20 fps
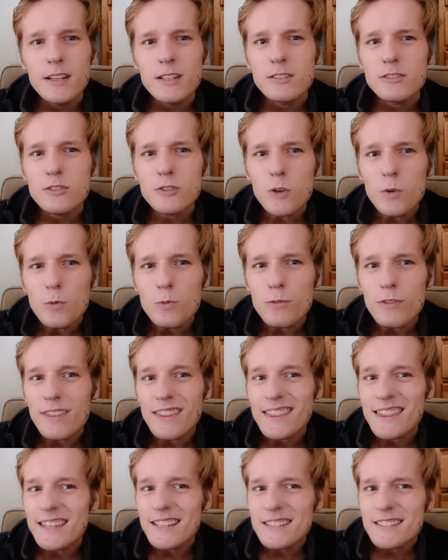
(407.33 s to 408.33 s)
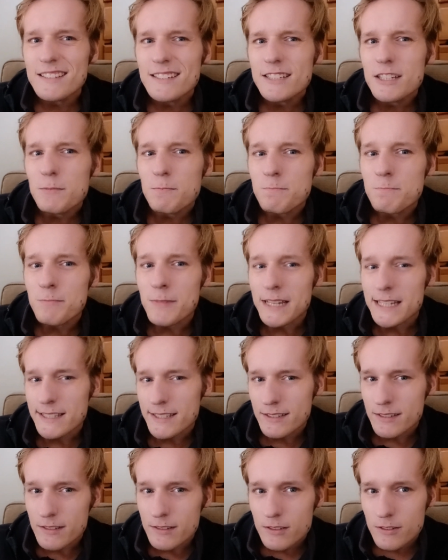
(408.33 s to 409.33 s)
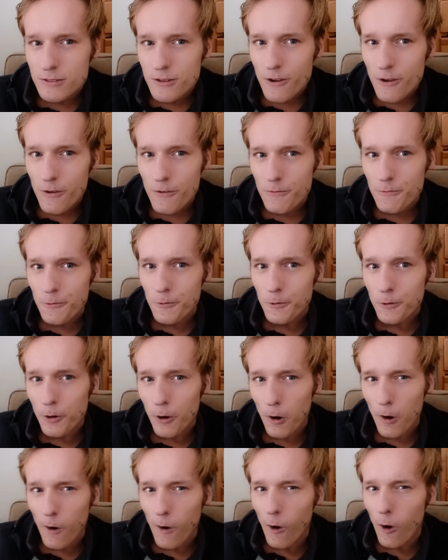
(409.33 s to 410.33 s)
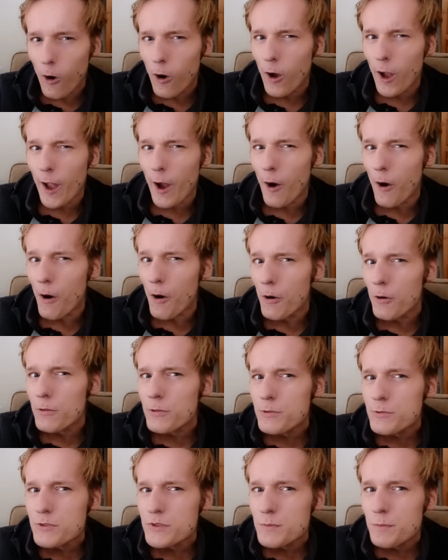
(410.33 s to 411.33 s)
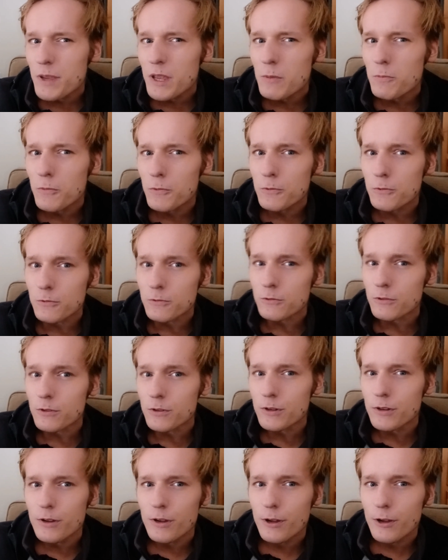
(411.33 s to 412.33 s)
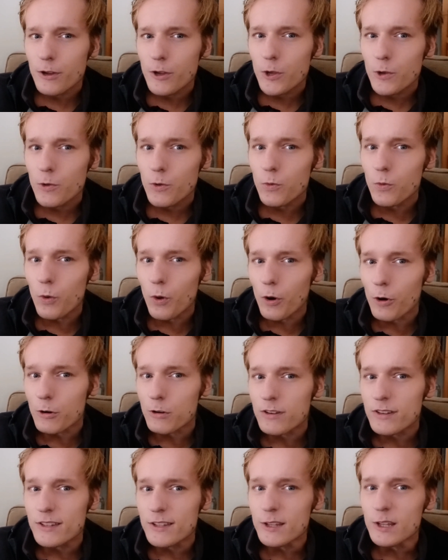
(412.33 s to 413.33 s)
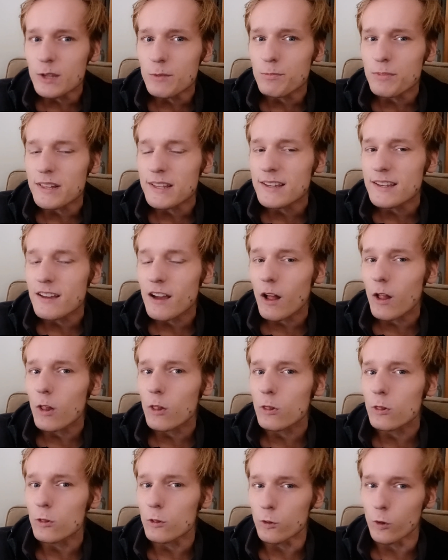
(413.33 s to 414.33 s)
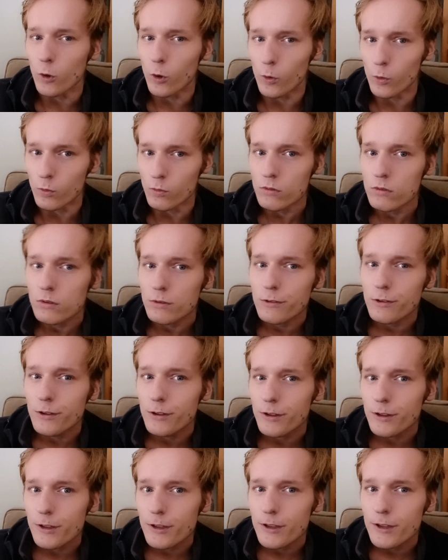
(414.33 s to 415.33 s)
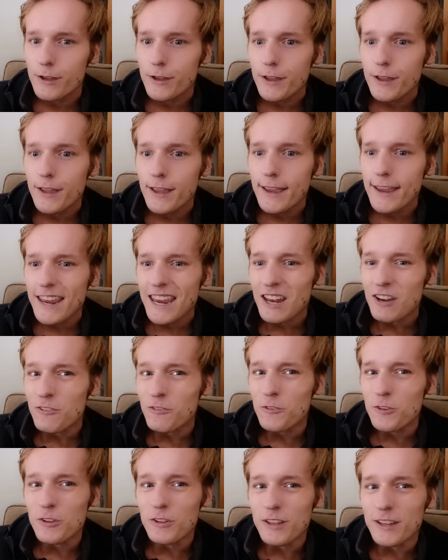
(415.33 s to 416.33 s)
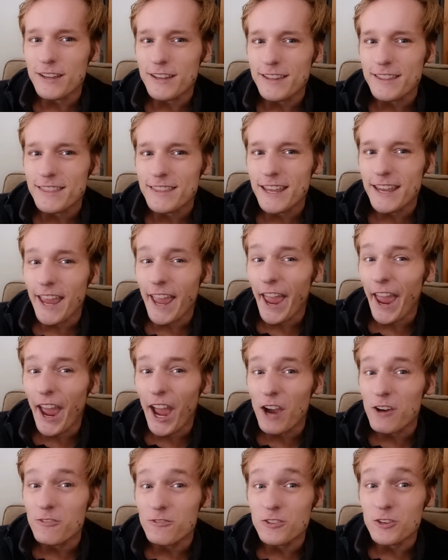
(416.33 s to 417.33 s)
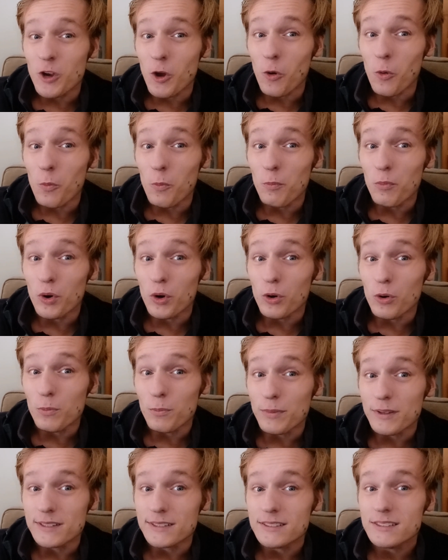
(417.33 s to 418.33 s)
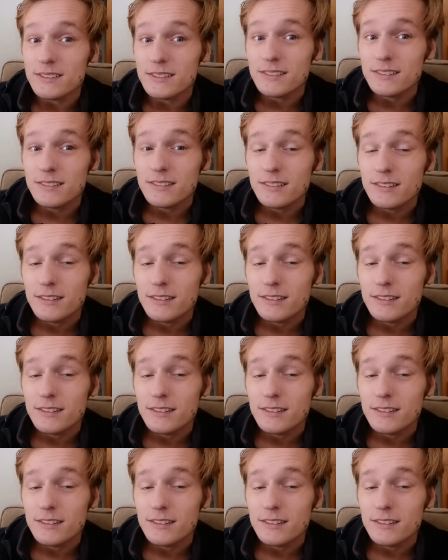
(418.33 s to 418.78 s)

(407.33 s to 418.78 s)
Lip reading: So this is a message for all those people who are deeply alone and feel like they have no purpose.